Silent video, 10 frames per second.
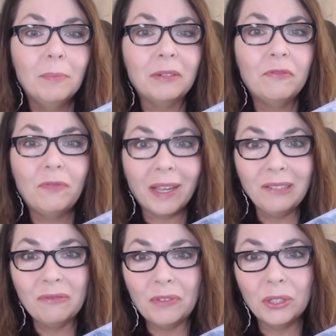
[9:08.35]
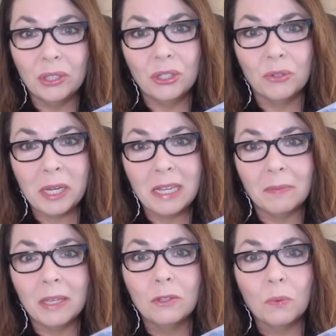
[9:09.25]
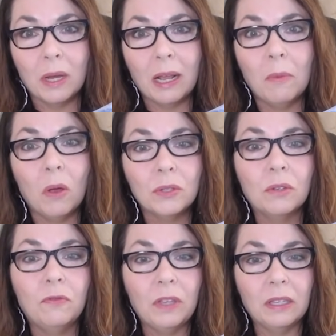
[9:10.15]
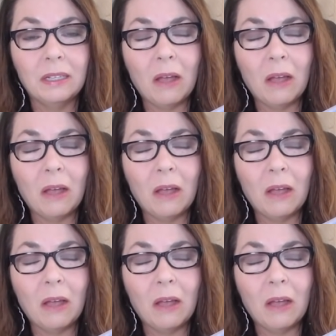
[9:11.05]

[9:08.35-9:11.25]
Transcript: but fight for your dream is what I'm also feeling.